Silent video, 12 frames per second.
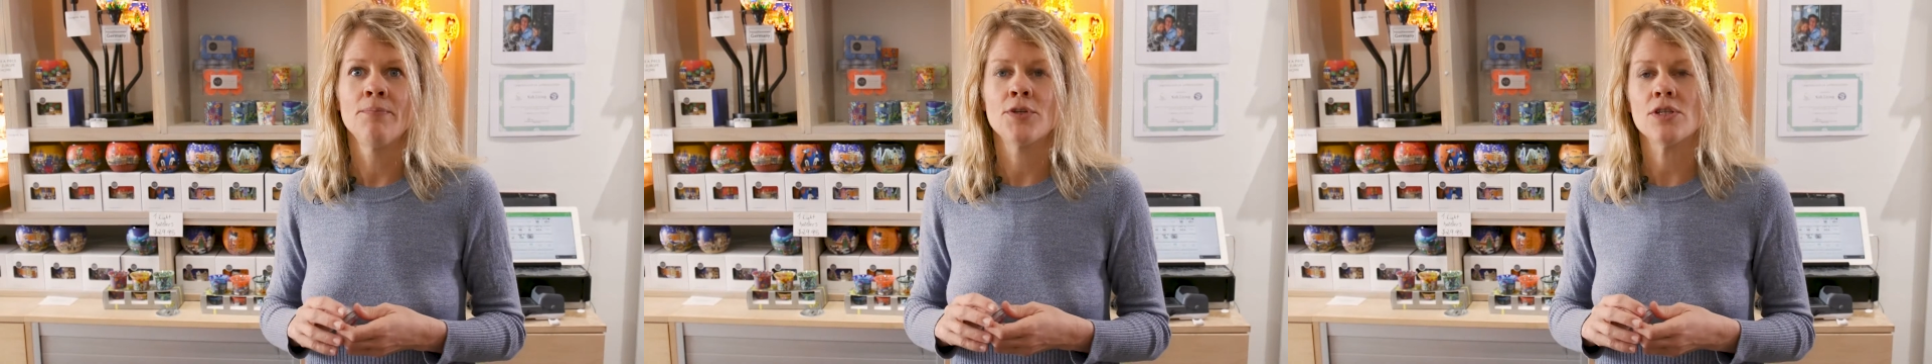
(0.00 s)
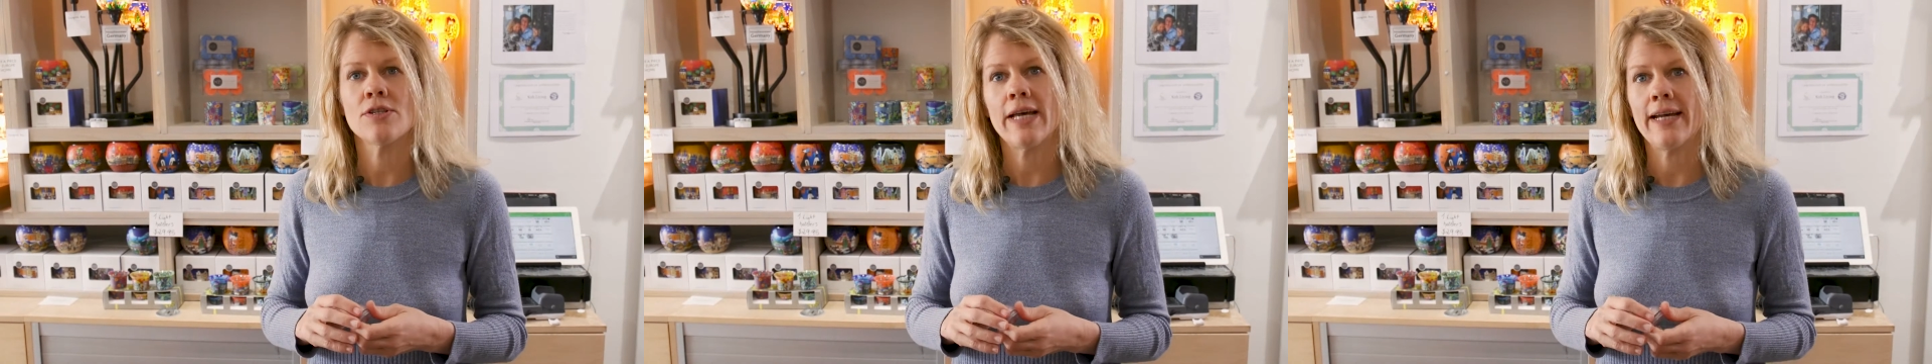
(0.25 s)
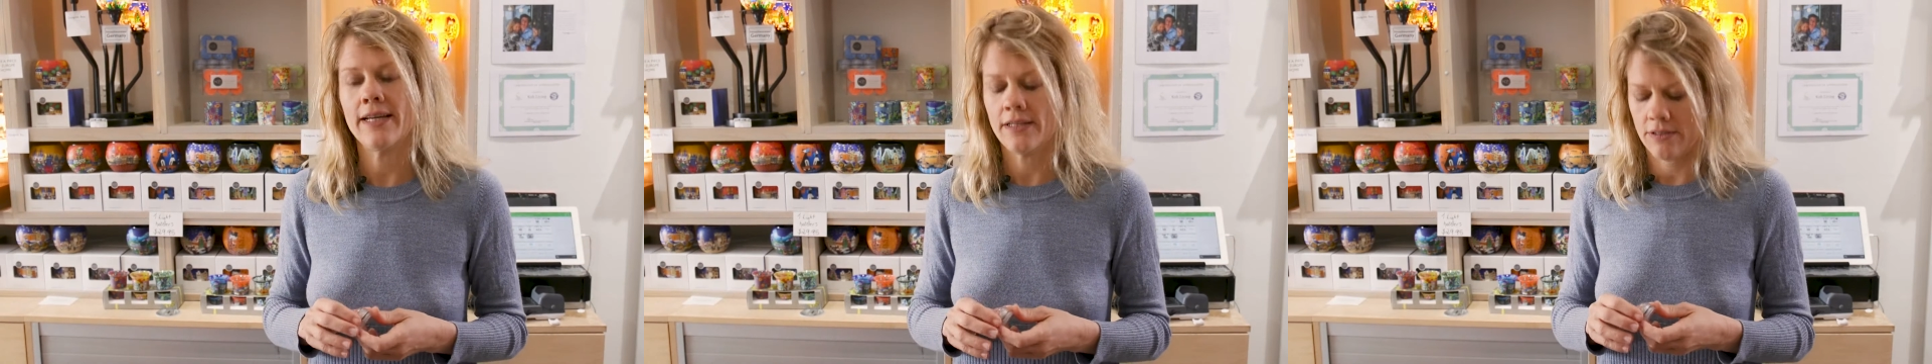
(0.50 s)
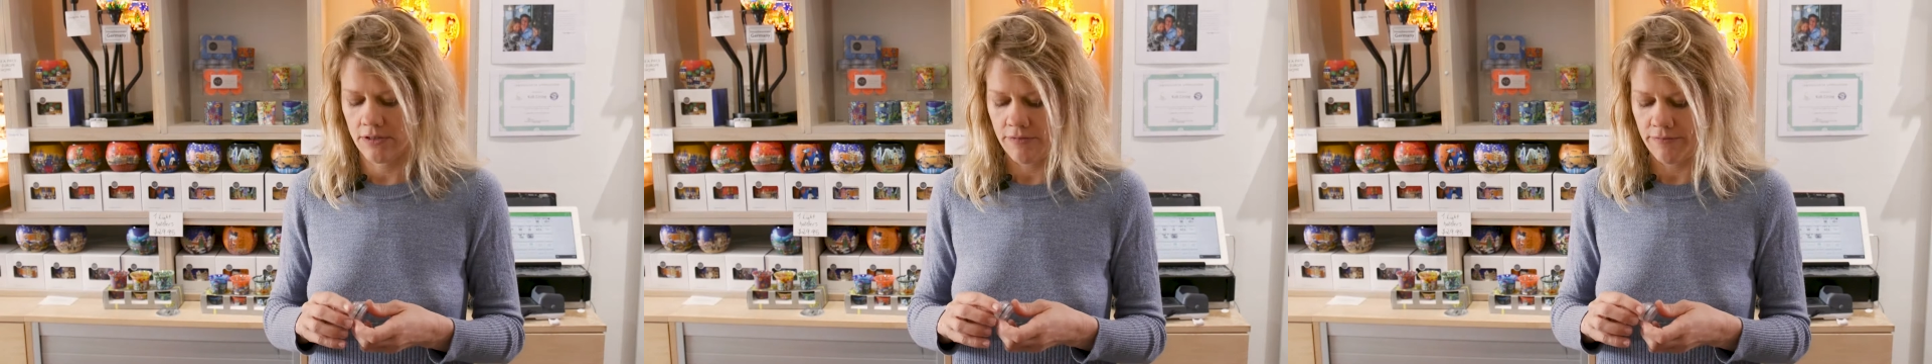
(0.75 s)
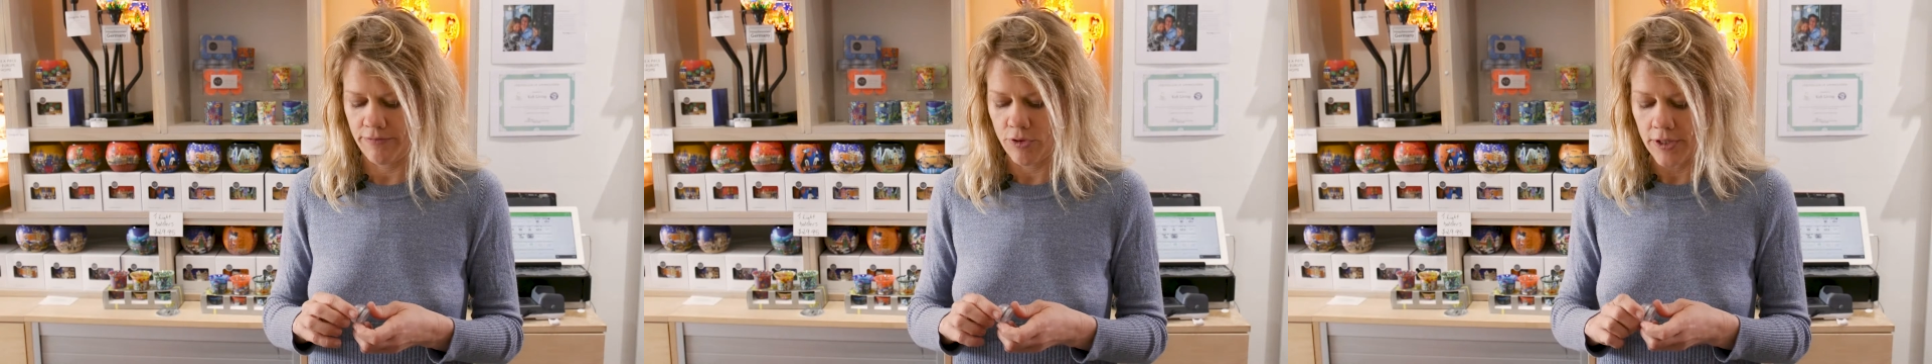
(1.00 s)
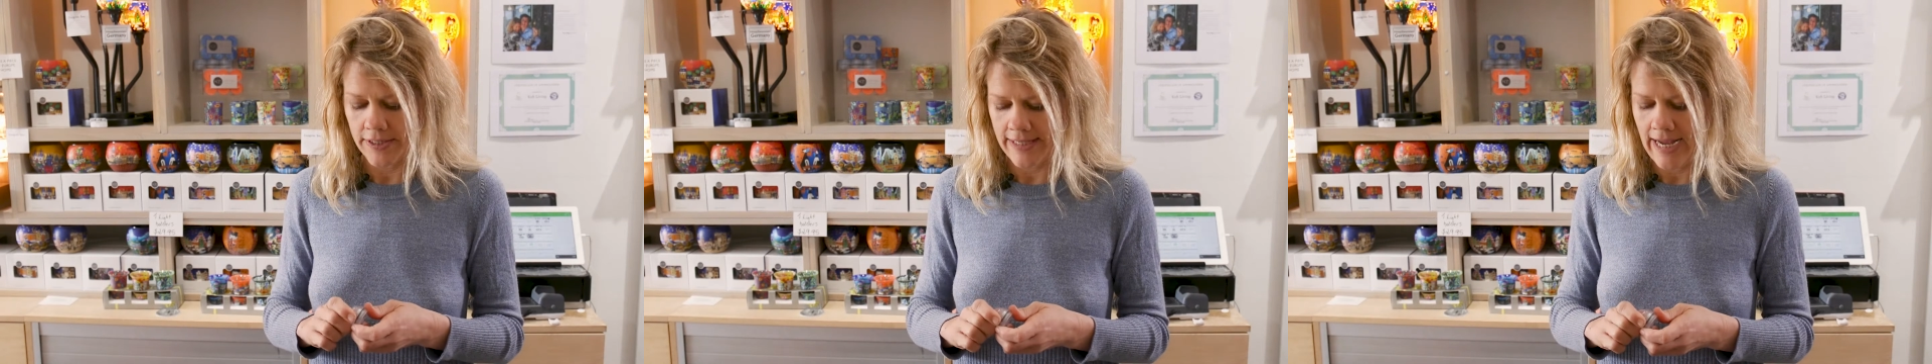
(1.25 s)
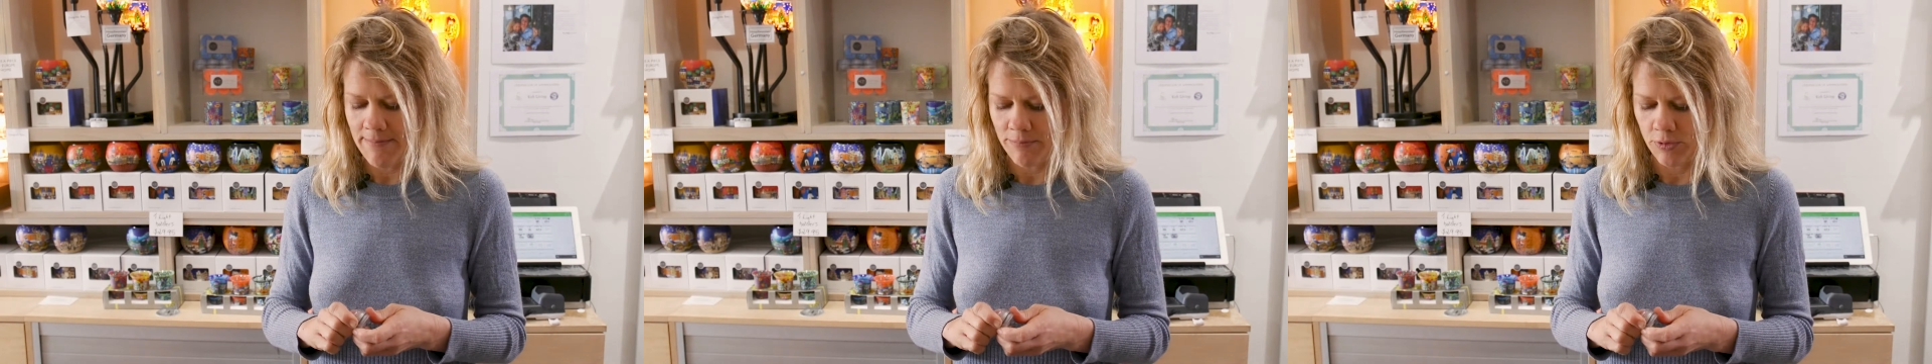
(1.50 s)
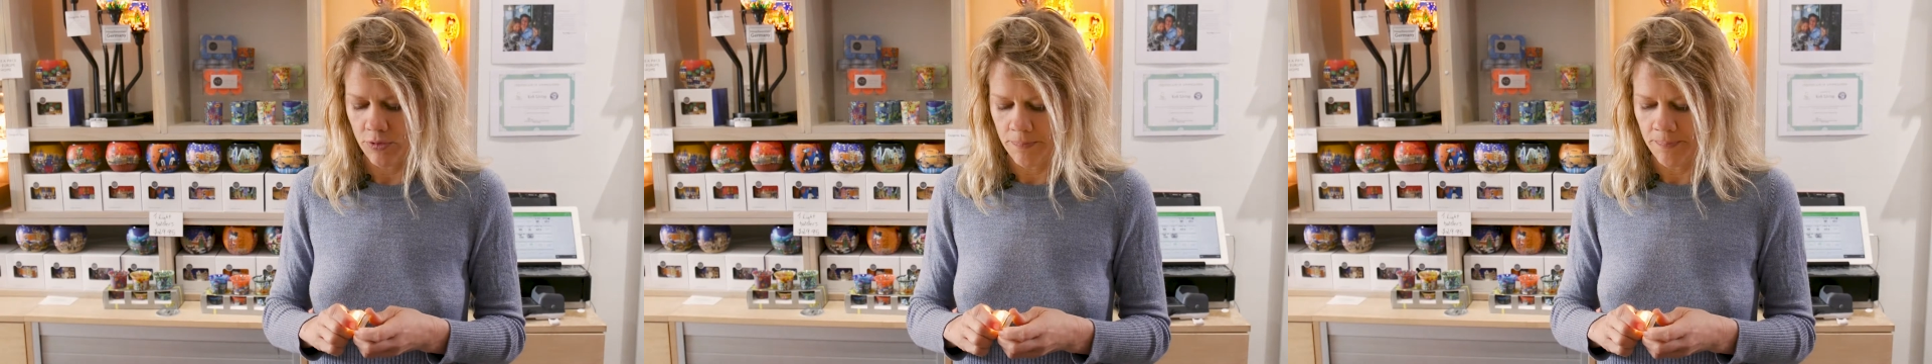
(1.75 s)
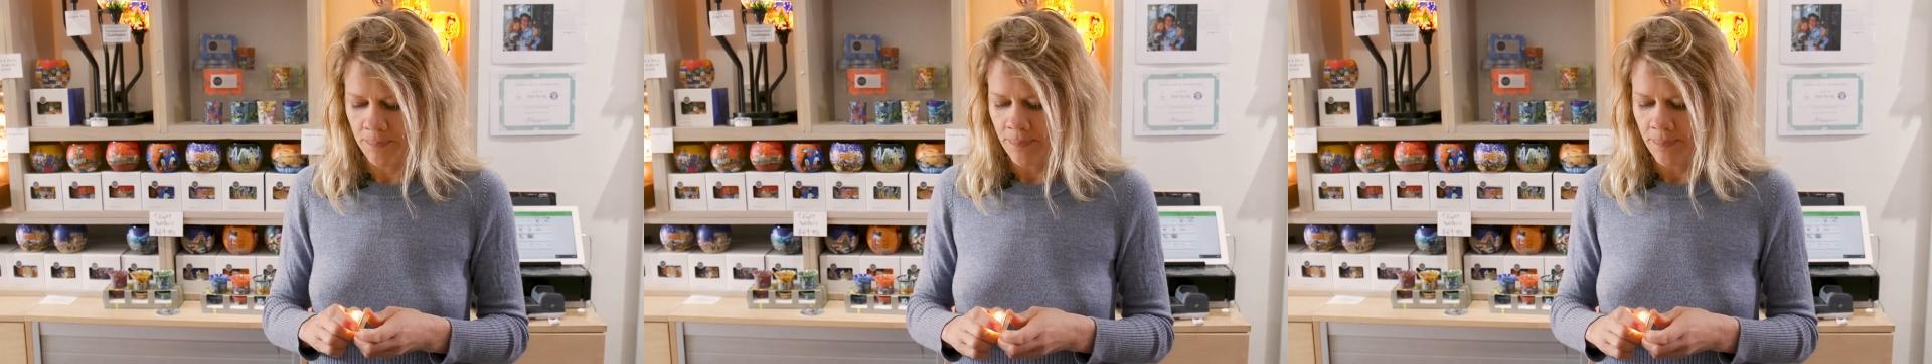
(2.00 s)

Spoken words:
Just say, for example,